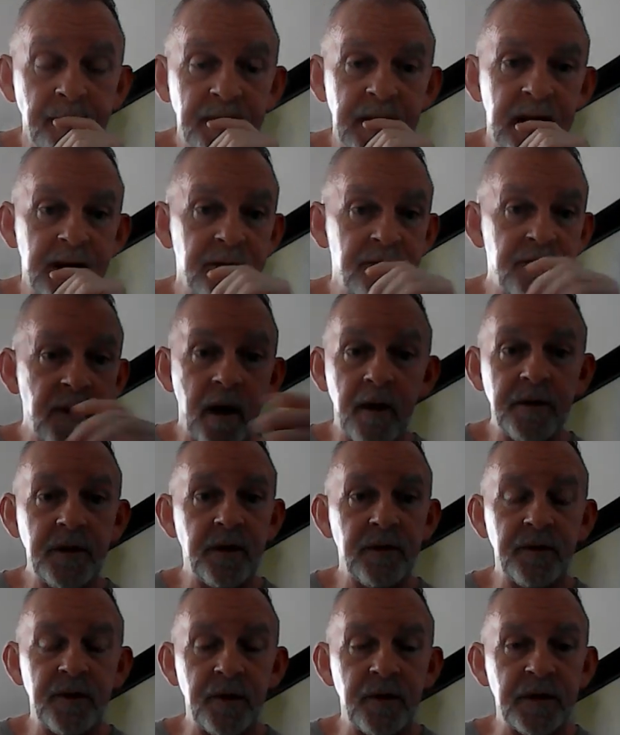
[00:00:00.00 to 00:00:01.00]
And if all
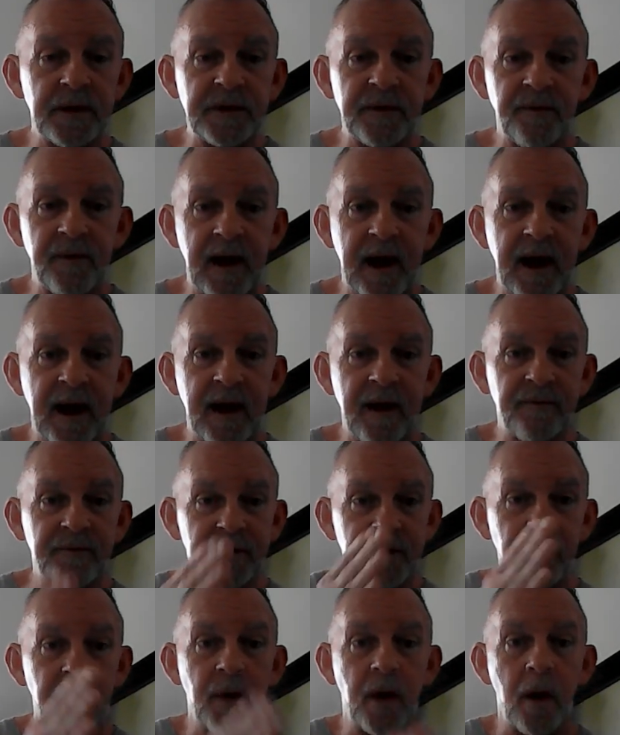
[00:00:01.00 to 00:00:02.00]
you can do is five,
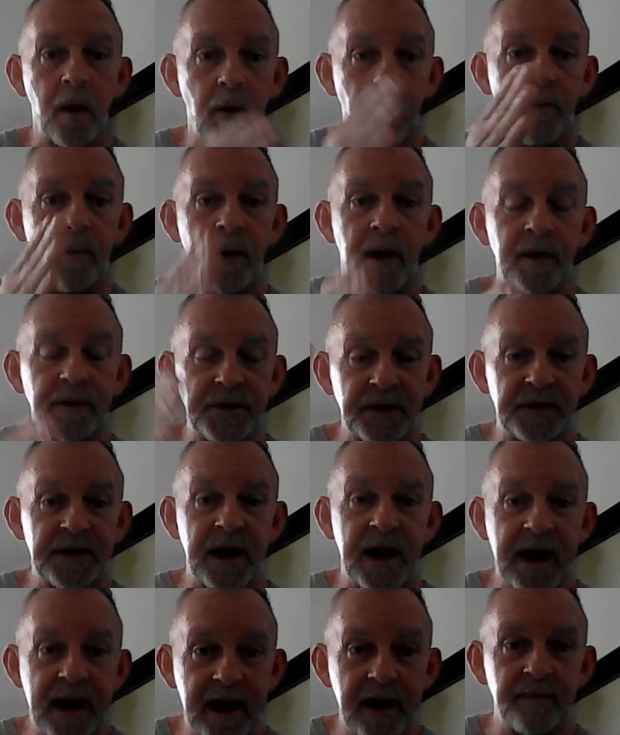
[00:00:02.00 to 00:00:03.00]
do a whole bunch of
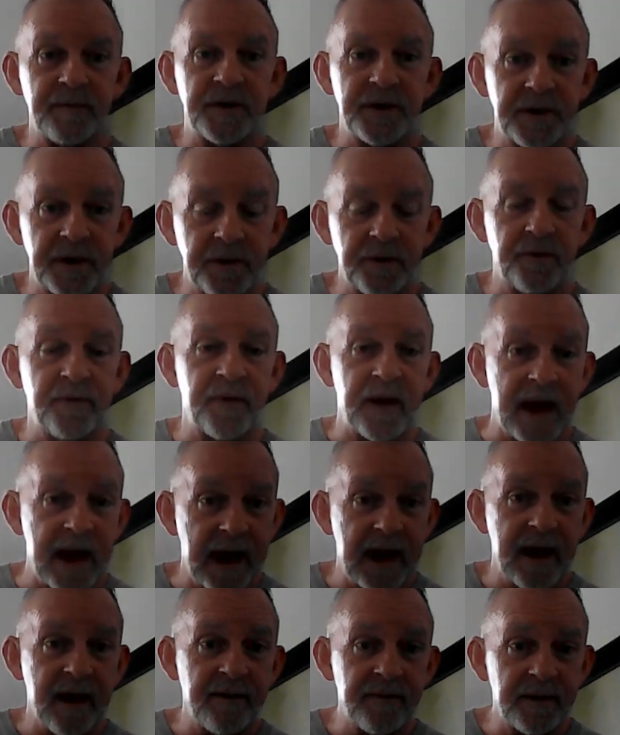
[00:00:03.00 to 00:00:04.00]
times do
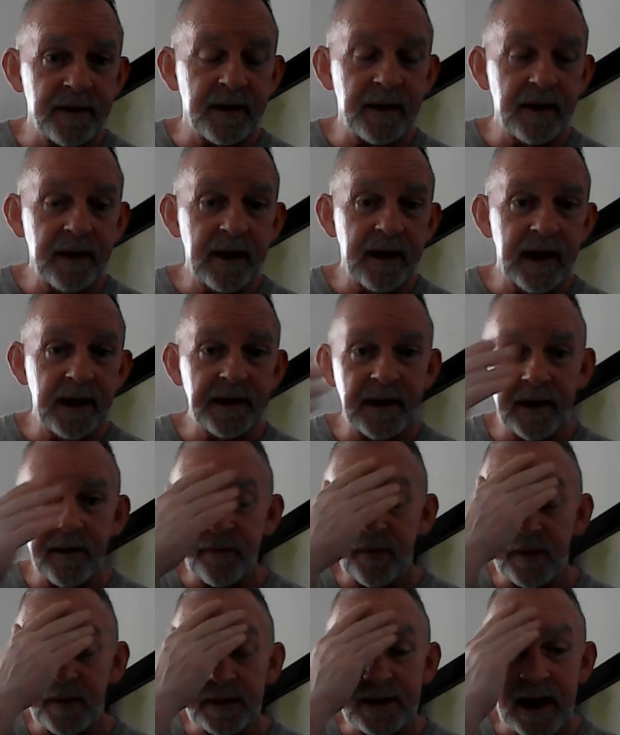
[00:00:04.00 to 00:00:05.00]
five at
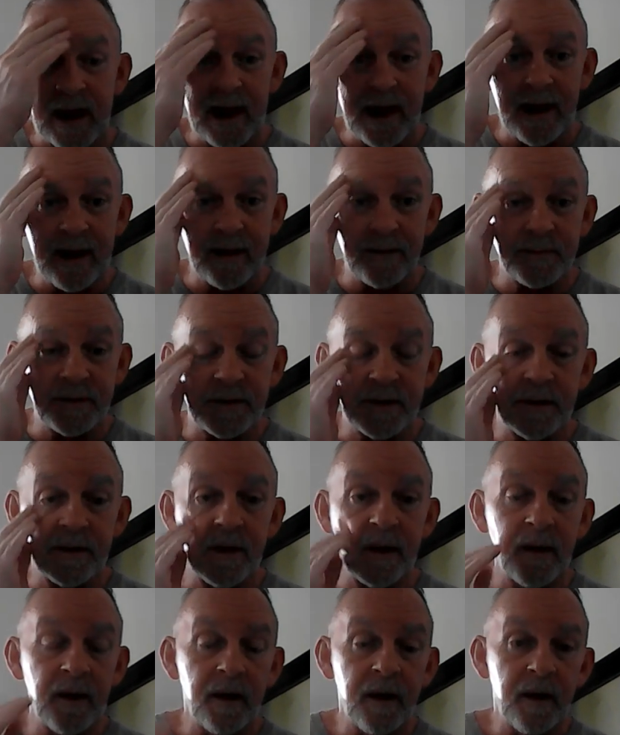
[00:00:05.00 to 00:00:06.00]
different times
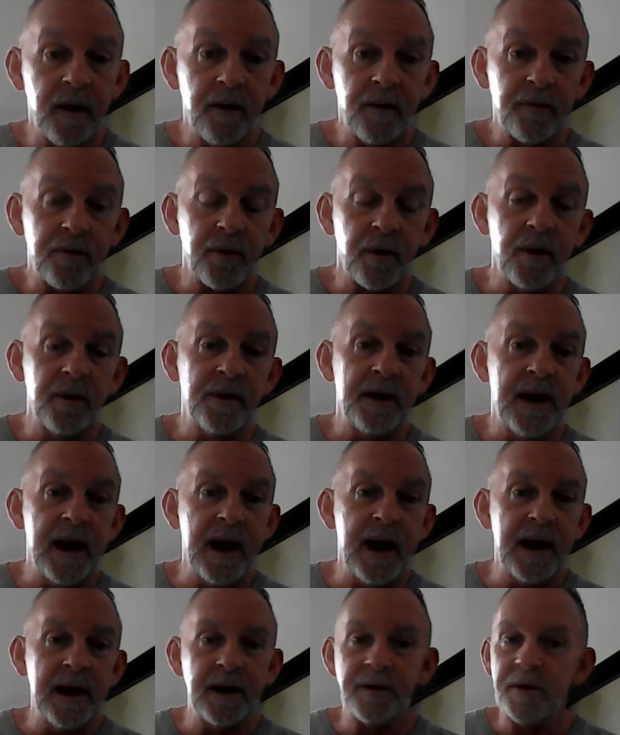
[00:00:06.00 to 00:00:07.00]
through the
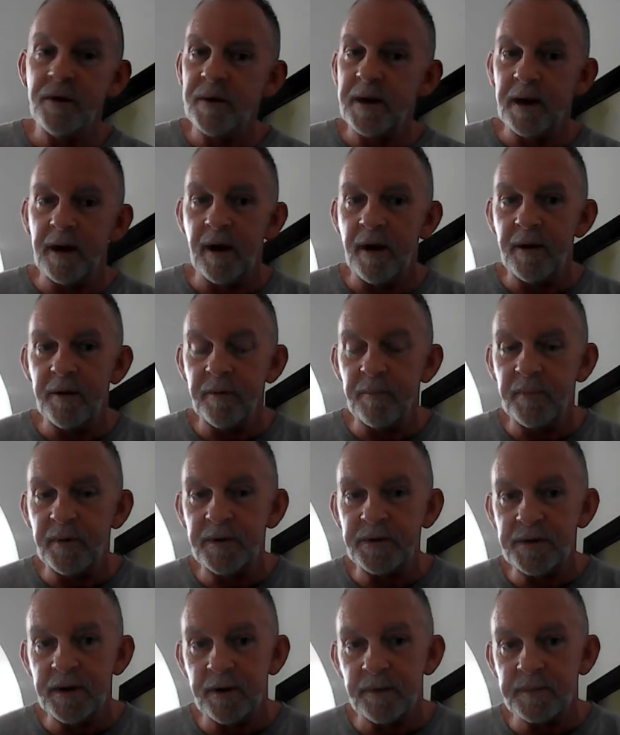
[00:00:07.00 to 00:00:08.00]
day, and you'll get 100
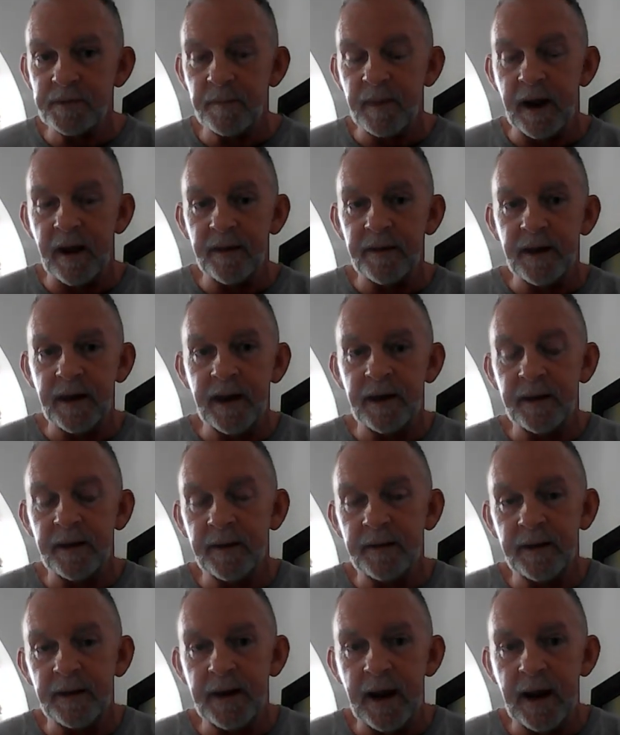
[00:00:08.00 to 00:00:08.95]
push-ups by the end of the